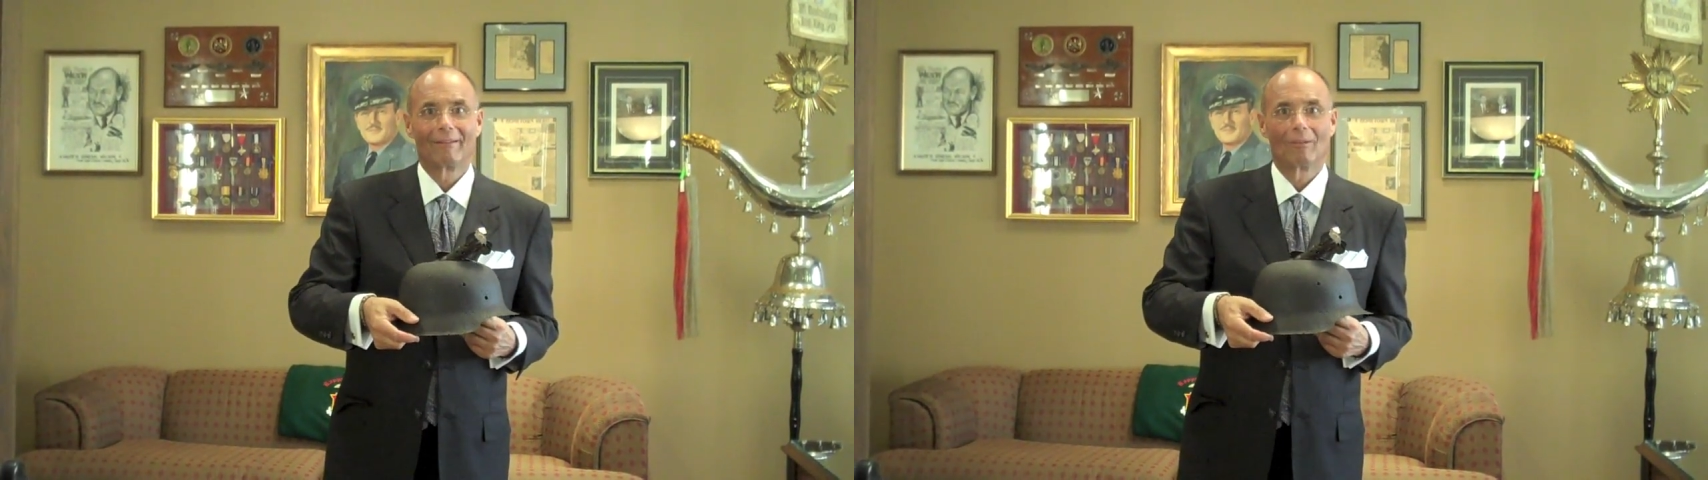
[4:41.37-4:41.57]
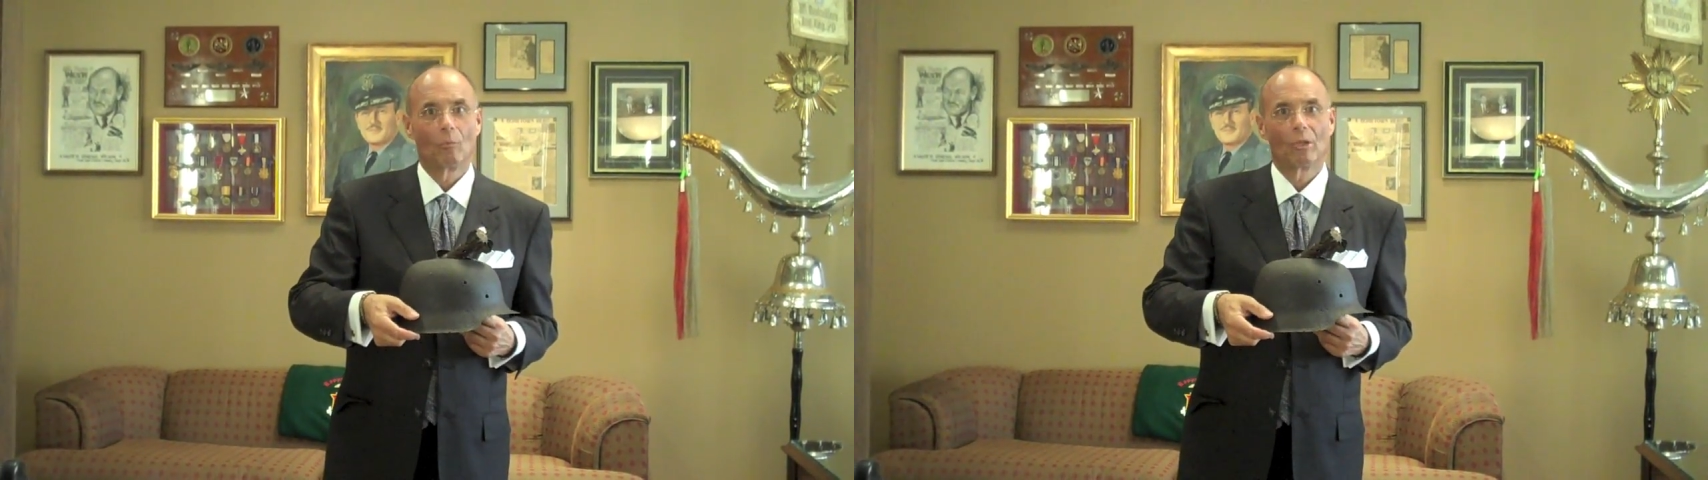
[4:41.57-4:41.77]

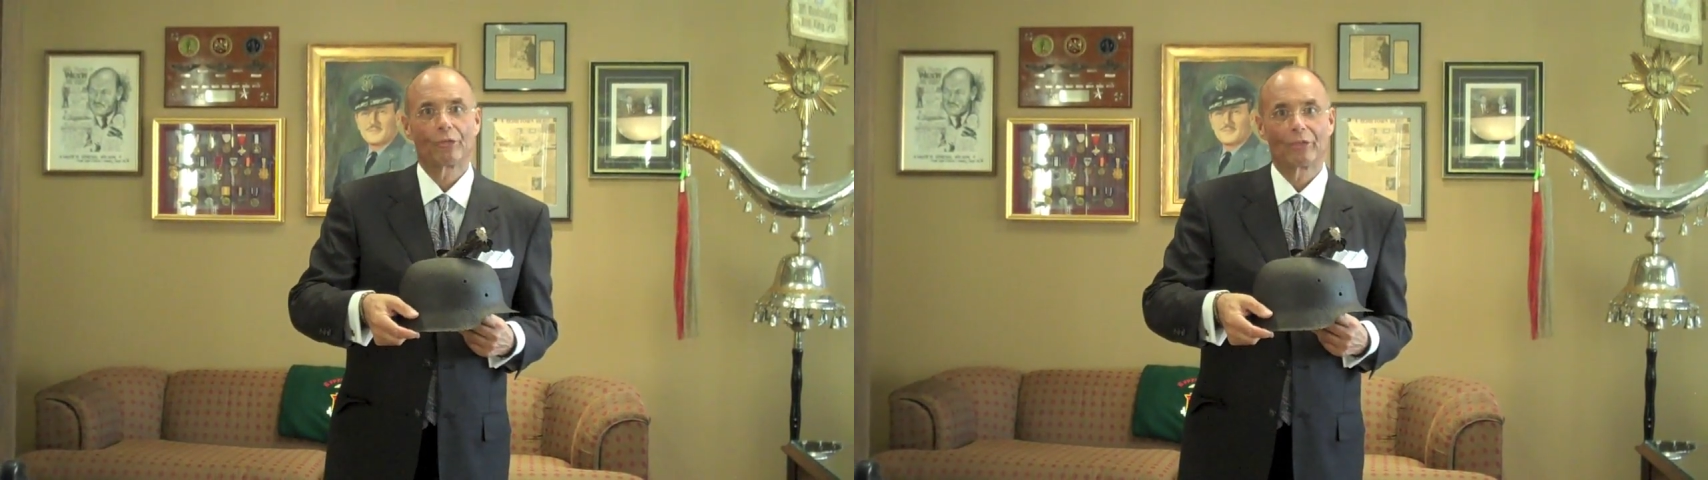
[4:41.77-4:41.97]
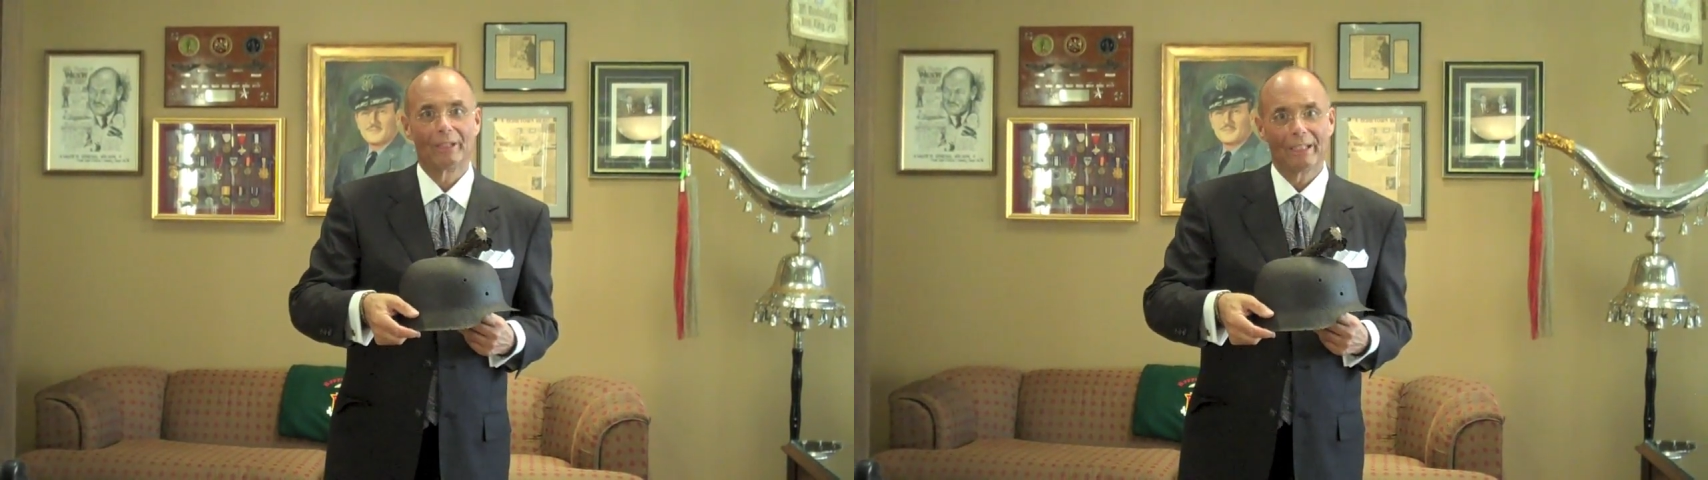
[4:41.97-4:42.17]
that
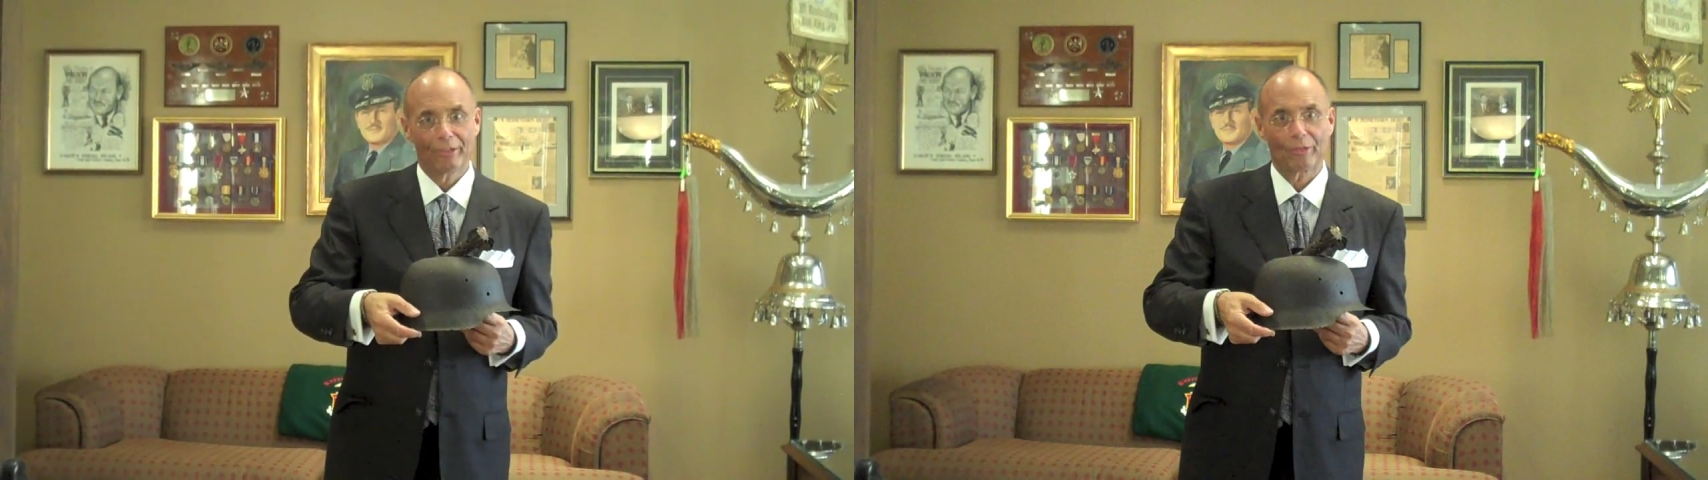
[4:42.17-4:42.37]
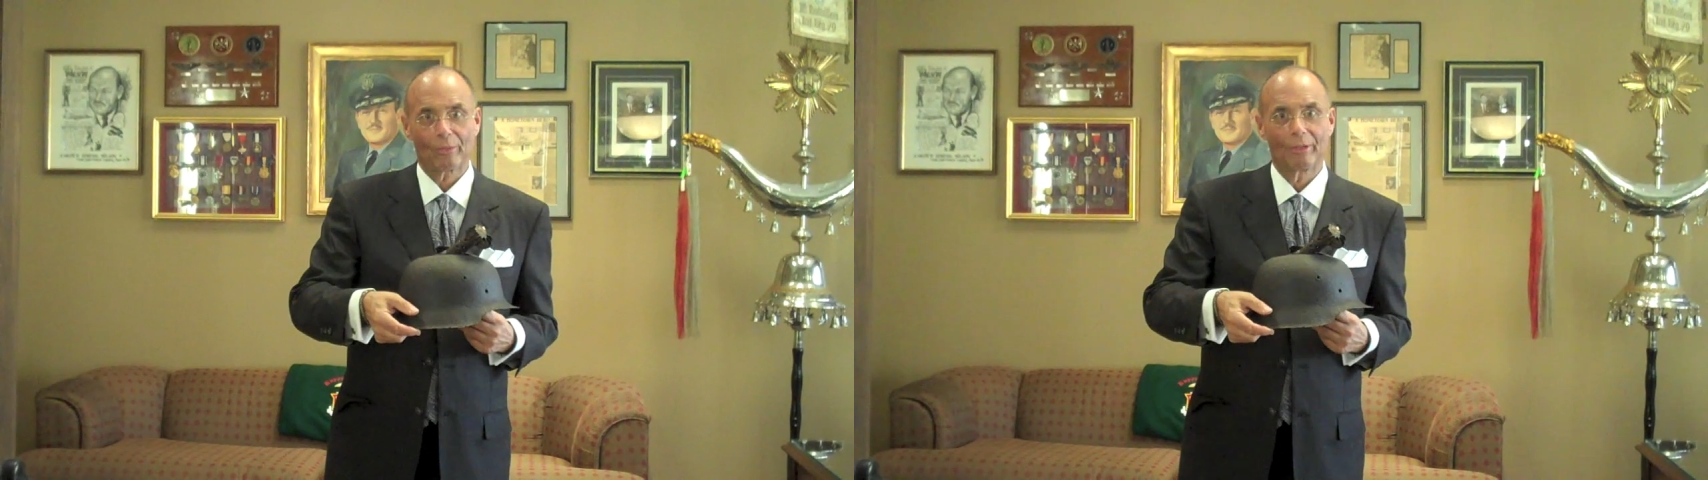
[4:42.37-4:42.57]
Wilson
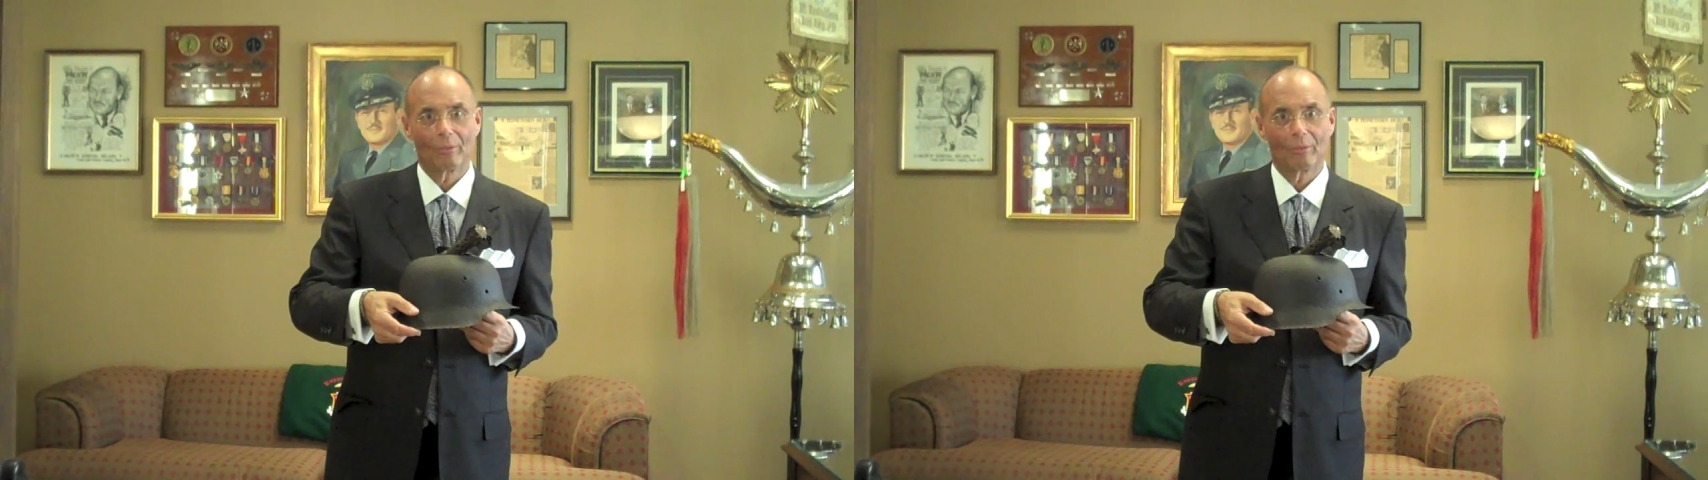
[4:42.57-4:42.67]
History